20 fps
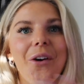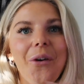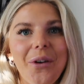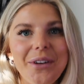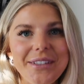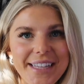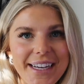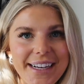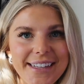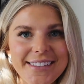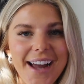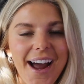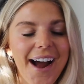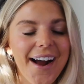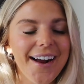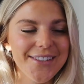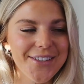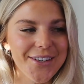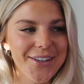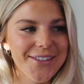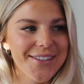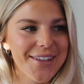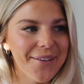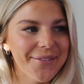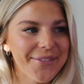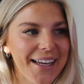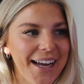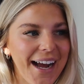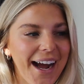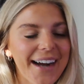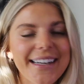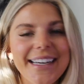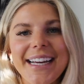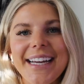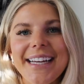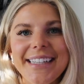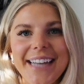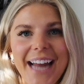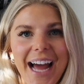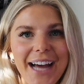or TikToks or something on
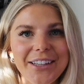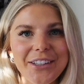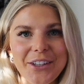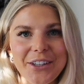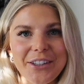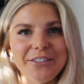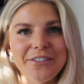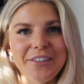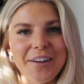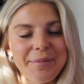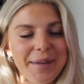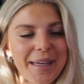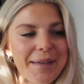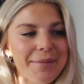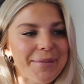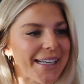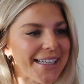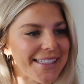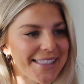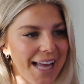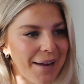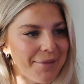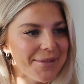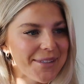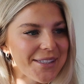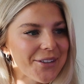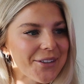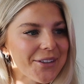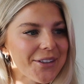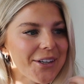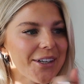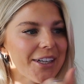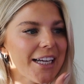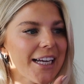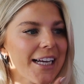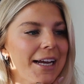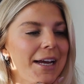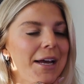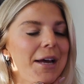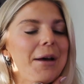it and not learn from me, because I'm still
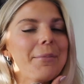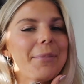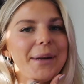learning.